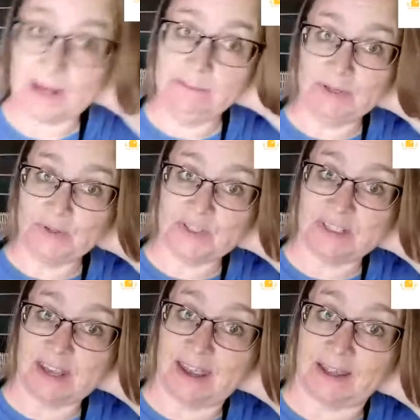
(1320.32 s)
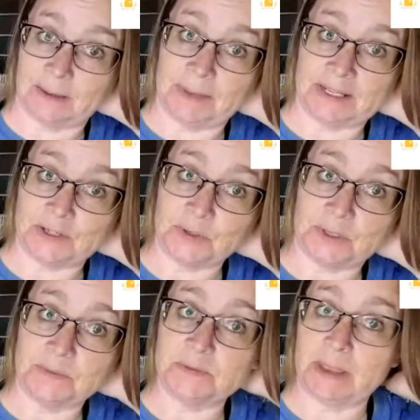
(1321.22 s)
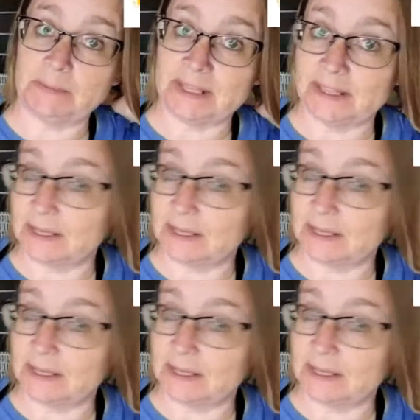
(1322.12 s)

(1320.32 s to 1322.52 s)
rain boots um, and tulips make me